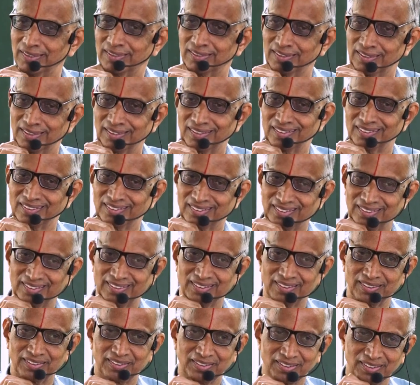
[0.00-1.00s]
There
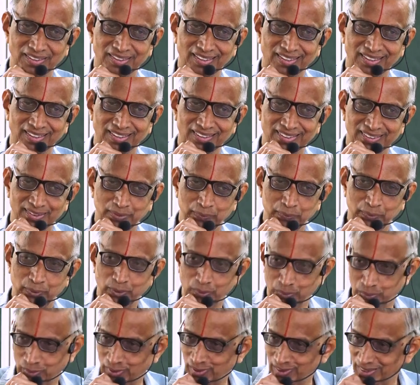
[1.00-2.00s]
is some
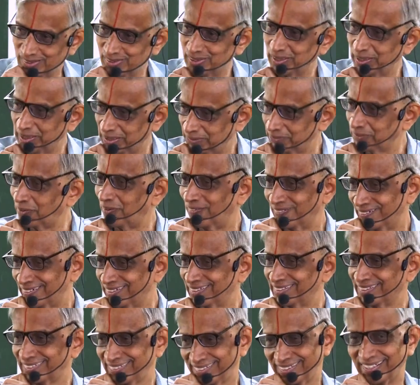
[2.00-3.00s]
topology involved
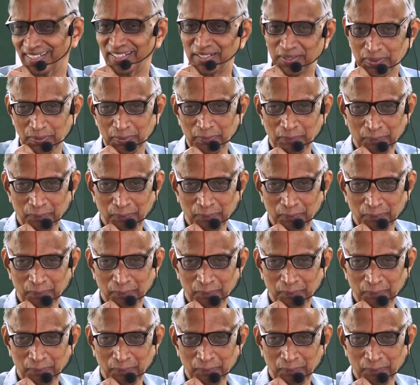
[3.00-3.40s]
there.